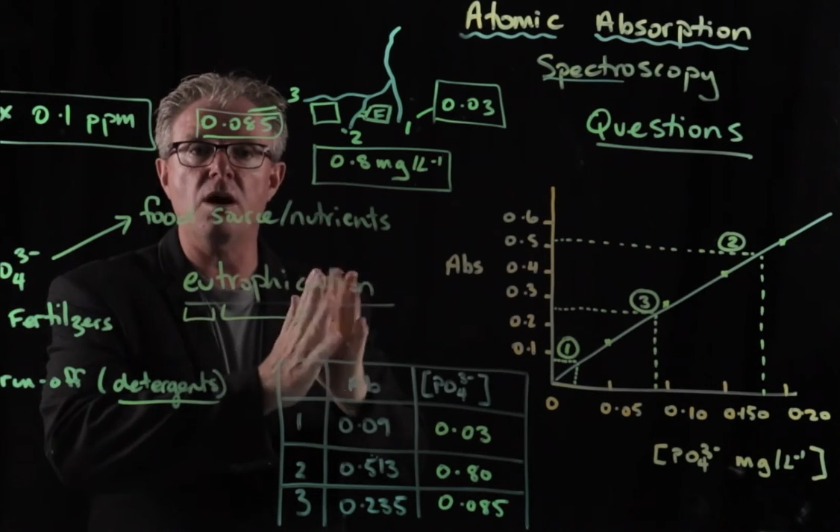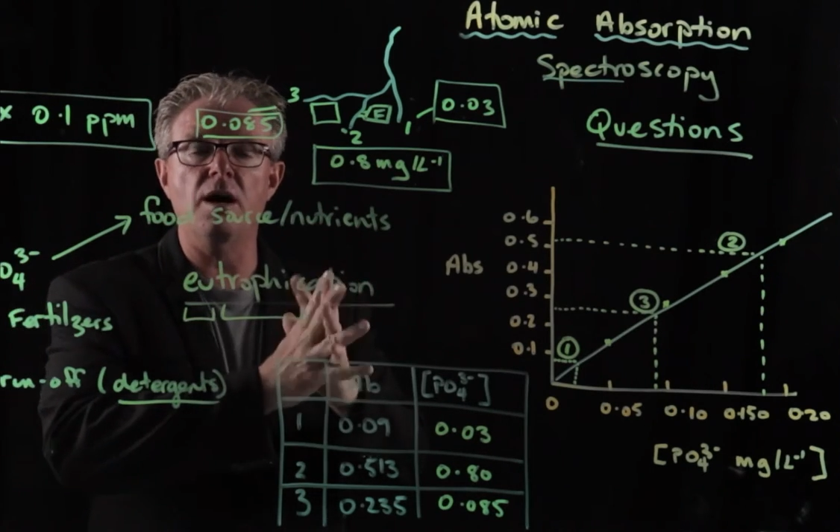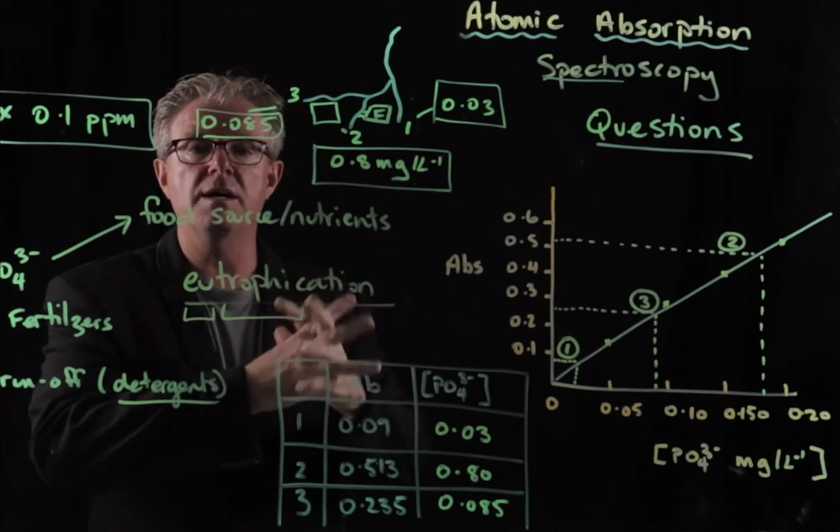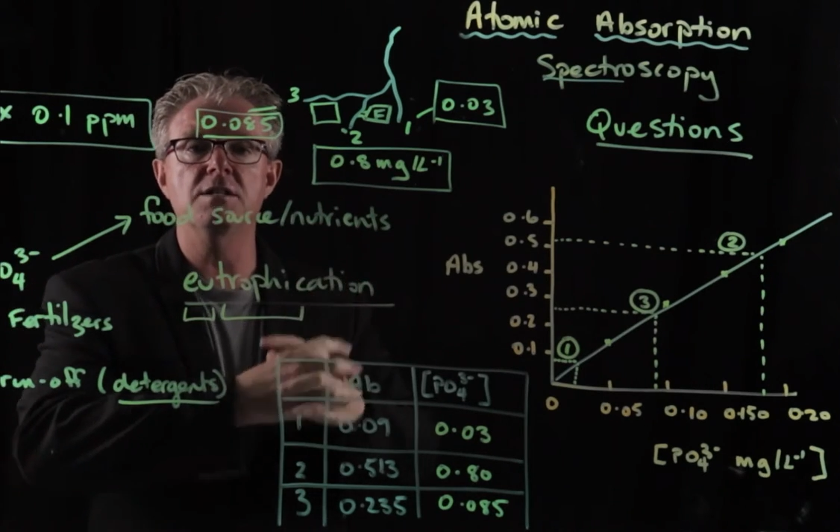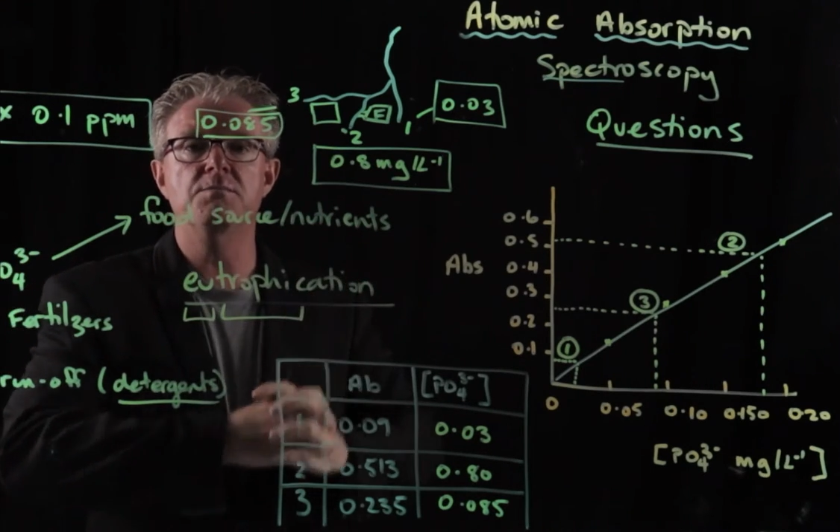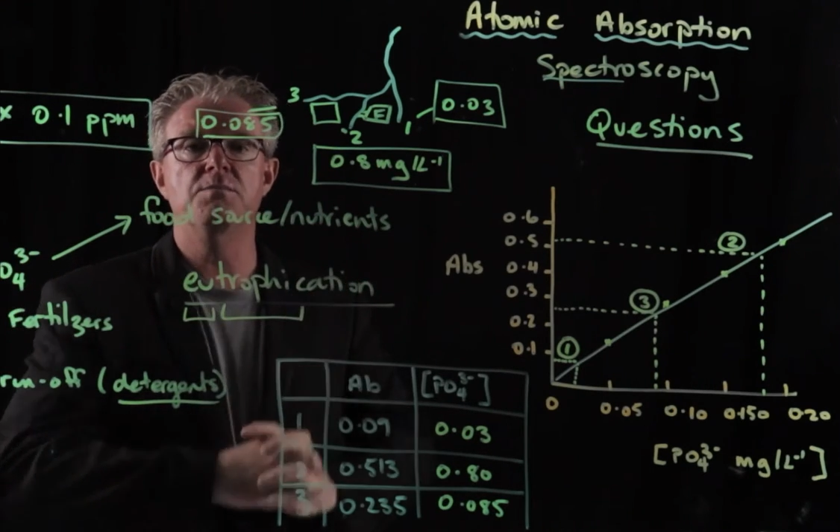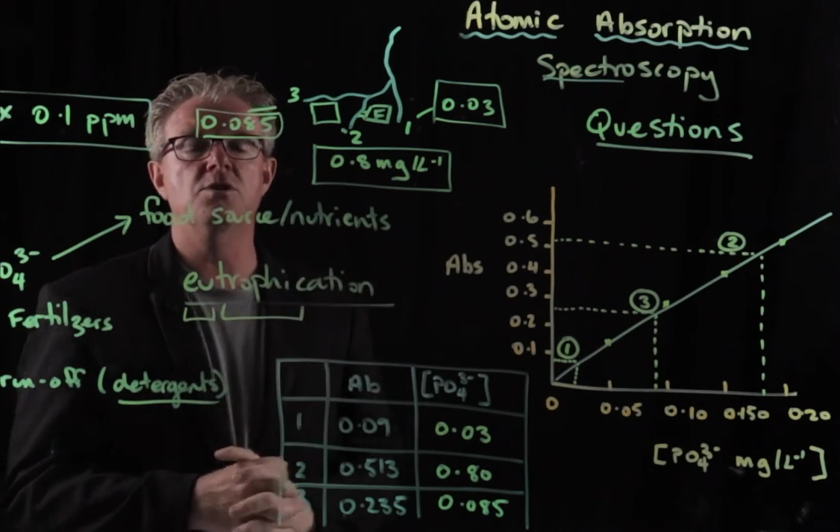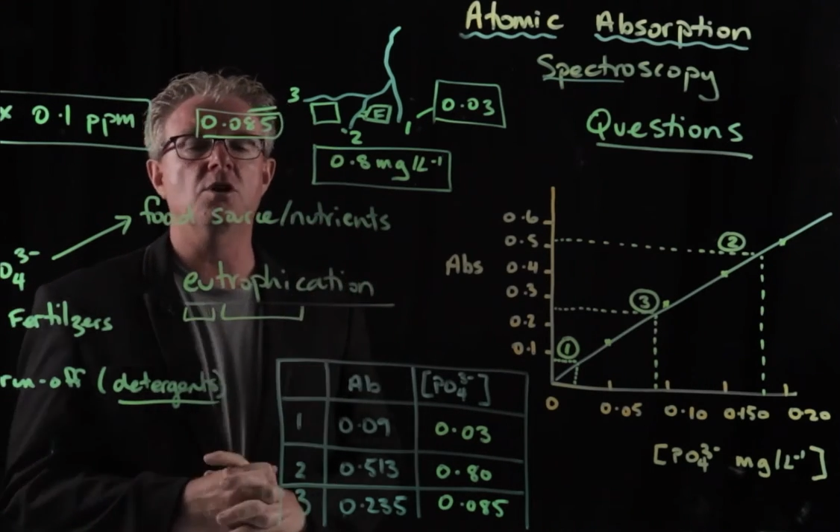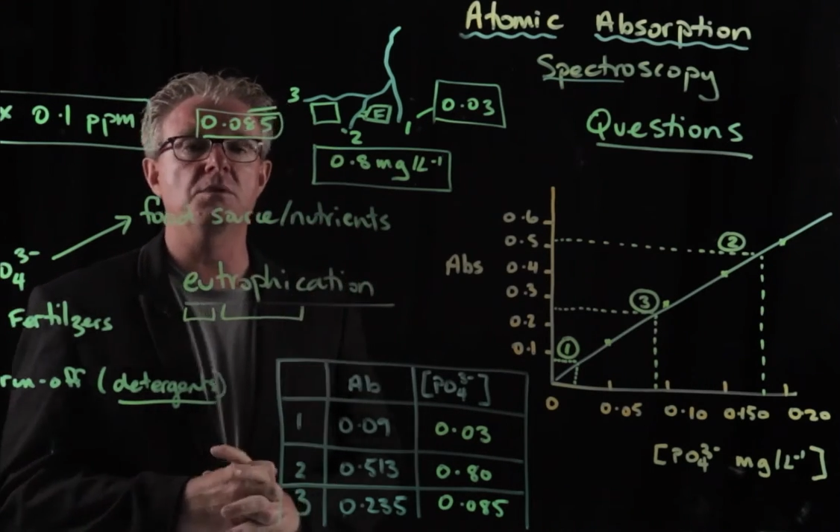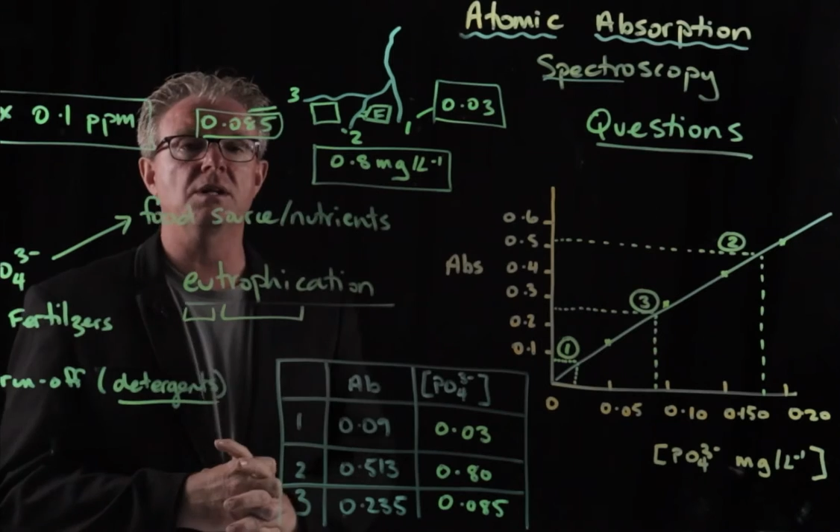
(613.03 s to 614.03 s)
ions
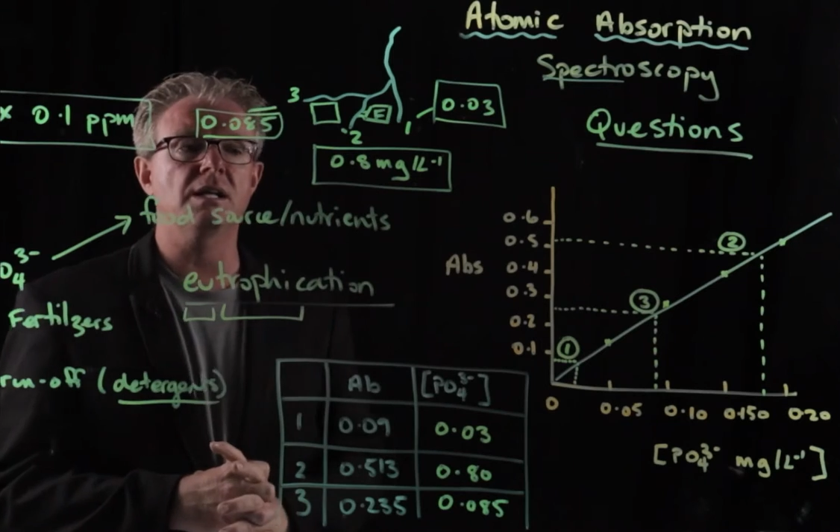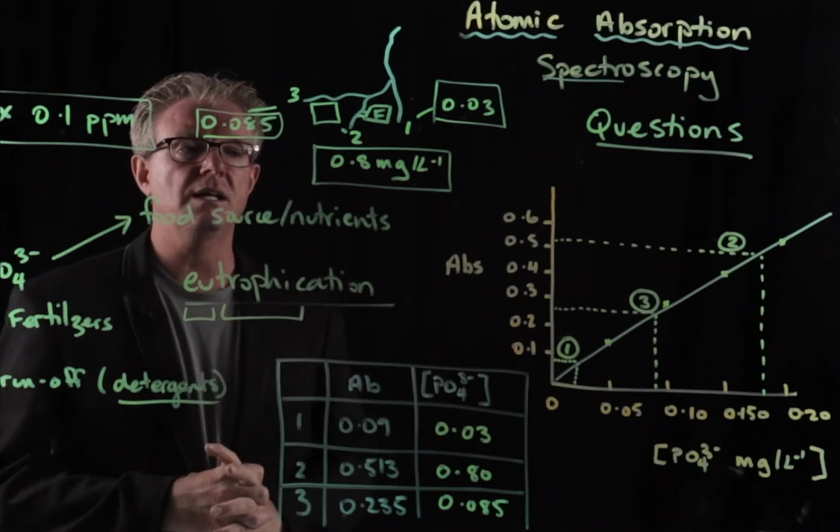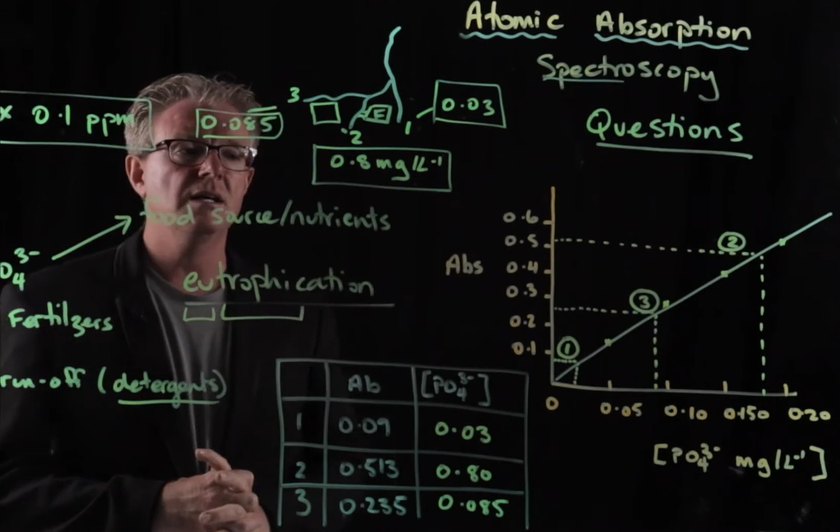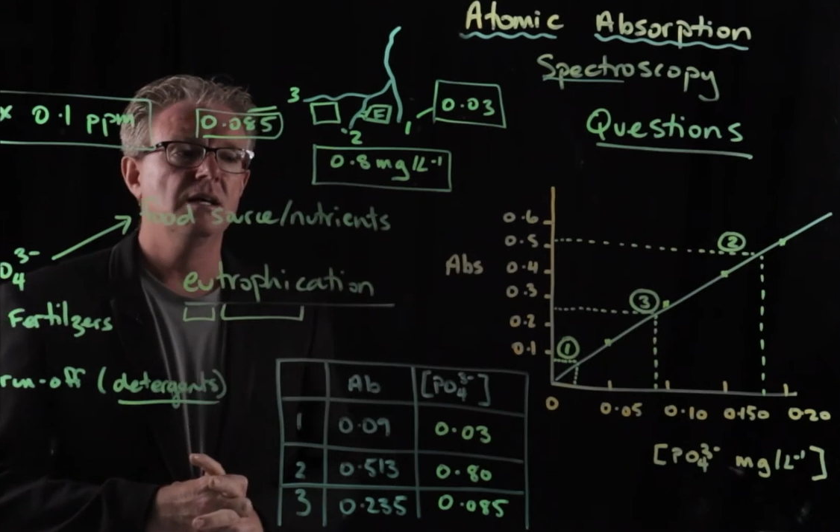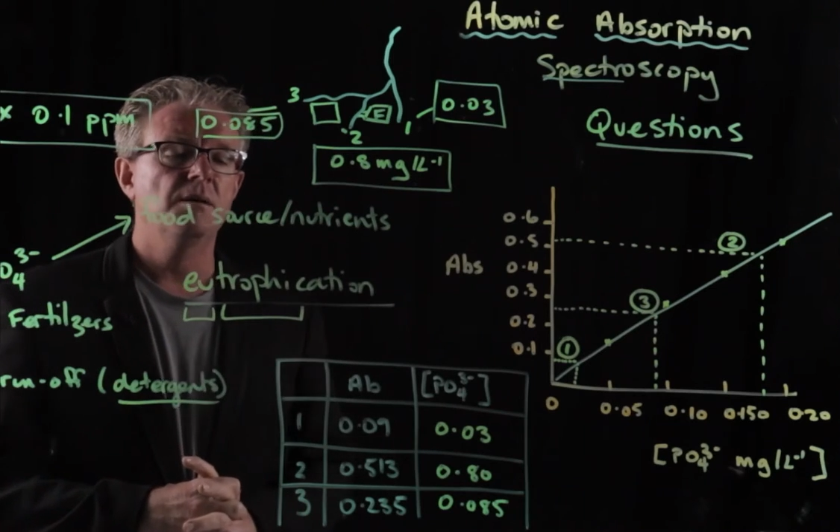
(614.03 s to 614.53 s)
predominantly